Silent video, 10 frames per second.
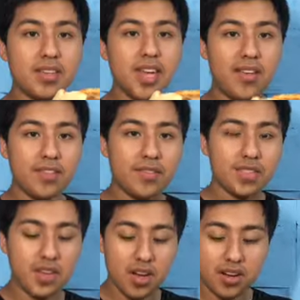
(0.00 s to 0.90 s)
half of it's
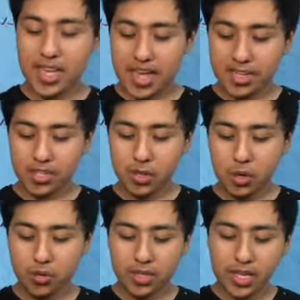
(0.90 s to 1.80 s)
gone. And it's
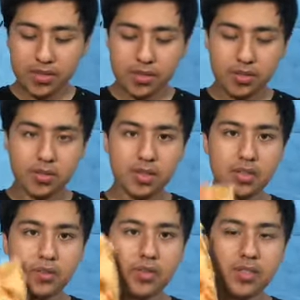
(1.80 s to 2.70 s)
cold now, so you can
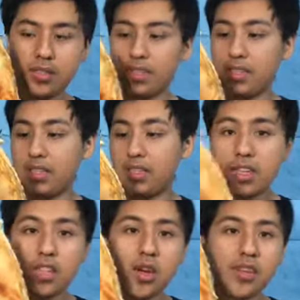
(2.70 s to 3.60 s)
hold it like this.
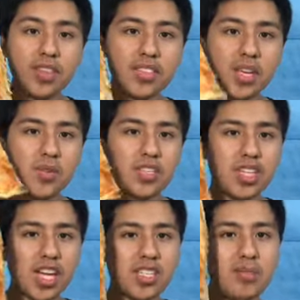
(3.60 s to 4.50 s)
There are things I would
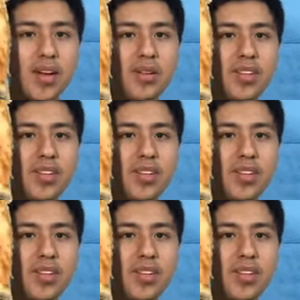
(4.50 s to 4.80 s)
change about